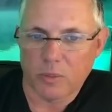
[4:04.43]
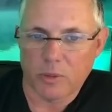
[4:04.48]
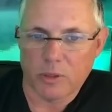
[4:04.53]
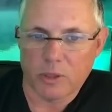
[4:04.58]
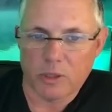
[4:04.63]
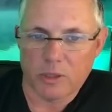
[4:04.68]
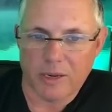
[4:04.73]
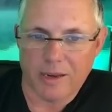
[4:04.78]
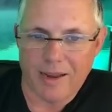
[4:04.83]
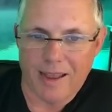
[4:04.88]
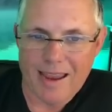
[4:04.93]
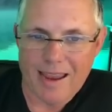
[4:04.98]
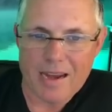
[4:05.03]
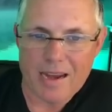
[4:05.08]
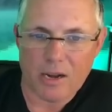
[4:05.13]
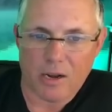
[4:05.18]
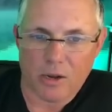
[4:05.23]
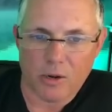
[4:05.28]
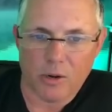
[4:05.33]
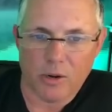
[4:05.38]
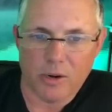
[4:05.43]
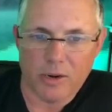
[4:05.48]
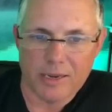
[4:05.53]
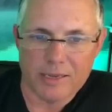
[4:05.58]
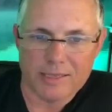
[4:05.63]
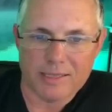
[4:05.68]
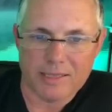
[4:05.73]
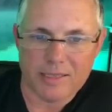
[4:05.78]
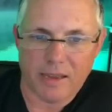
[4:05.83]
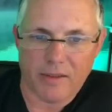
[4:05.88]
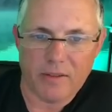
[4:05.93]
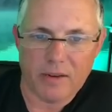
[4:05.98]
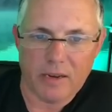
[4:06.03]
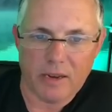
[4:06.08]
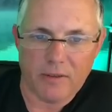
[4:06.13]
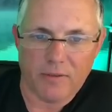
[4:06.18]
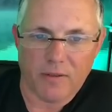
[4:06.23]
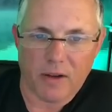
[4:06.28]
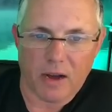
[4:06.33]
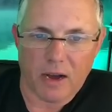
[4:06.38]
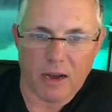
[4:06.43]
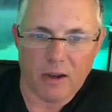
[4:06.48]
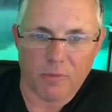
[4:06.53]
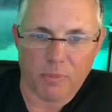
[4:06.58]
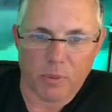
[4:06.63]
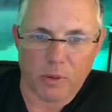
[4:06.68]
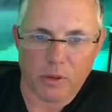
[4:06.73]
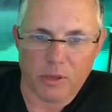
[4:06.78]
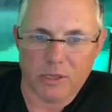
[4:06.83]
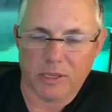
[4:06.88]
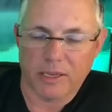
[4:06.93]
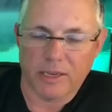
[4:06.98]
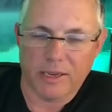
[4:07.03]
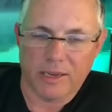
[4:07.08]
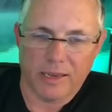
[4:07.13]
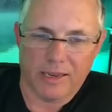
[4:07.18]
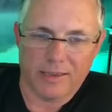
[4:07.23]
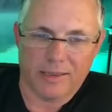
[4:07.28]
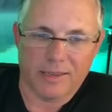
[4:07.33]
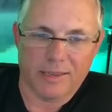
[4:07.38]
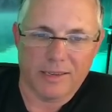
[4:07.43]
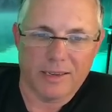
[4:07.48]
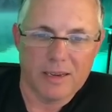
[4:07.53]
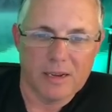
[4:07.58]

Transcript: which is an 875%